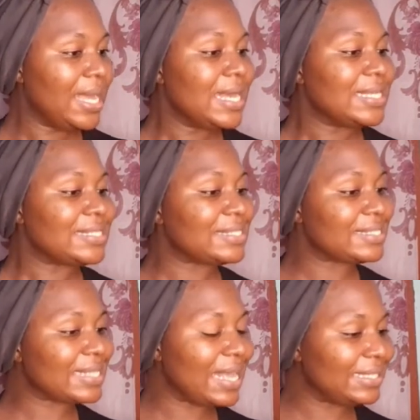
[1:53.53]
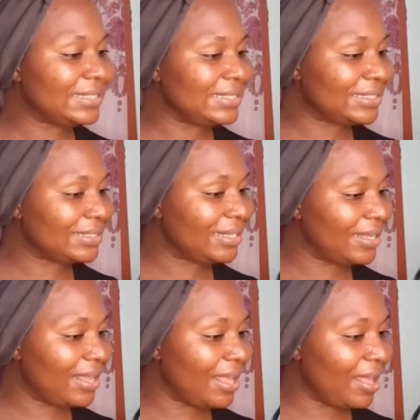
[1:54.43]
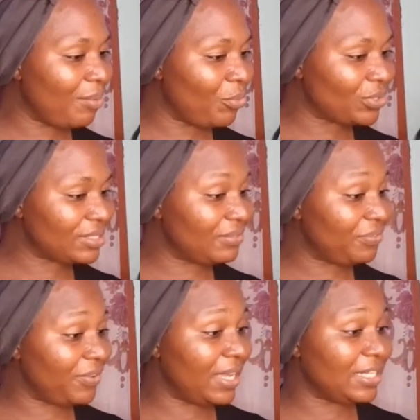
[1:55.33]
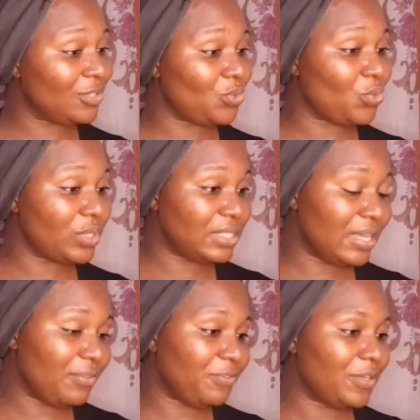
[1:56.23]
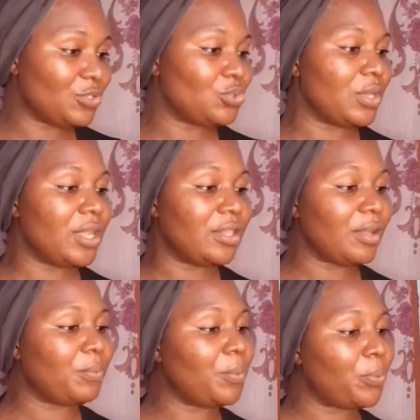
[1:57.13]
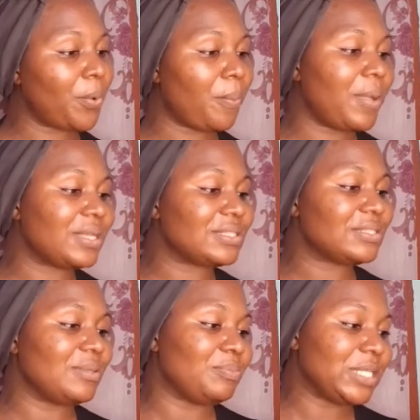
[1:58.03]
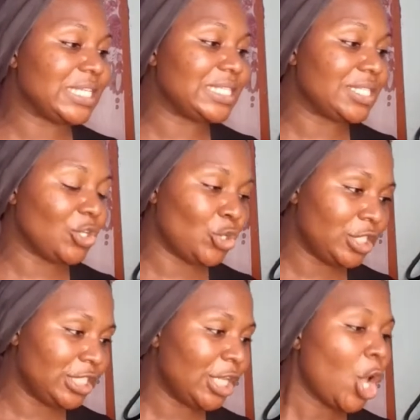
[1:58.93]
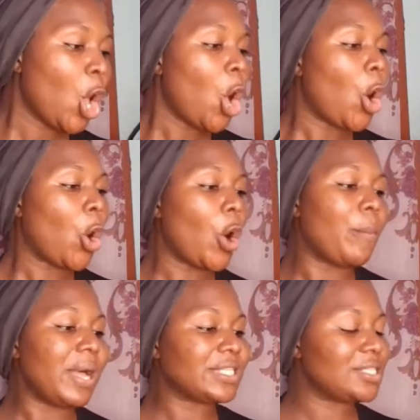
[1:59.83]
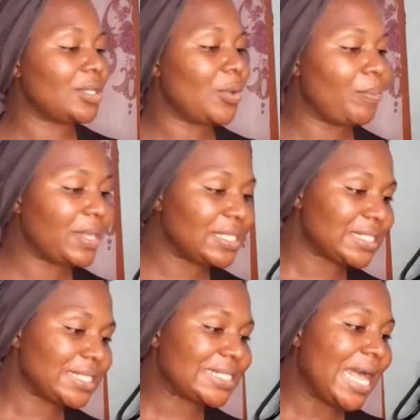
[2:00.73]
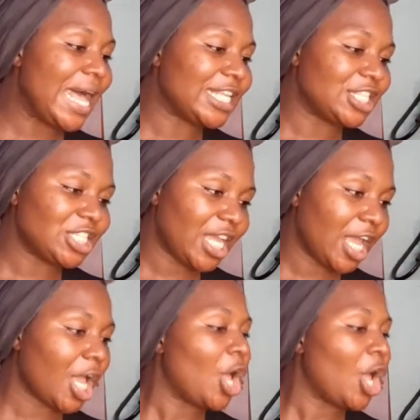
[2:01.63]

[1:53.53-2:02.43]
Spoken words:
sand emulsified in water phase to enable proper stability, honey. Go back to your bases and check.